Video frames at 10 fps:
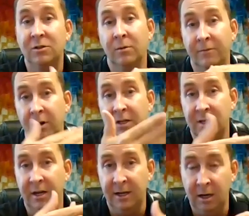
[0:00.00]
So we're very
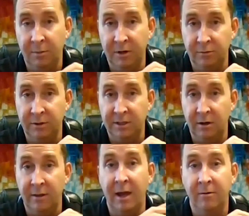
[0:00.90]
excited to get a press release
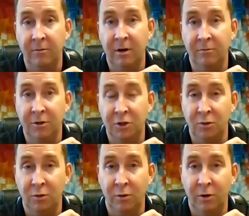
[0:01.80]
out on that in really
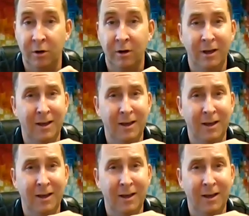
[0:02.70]
short order.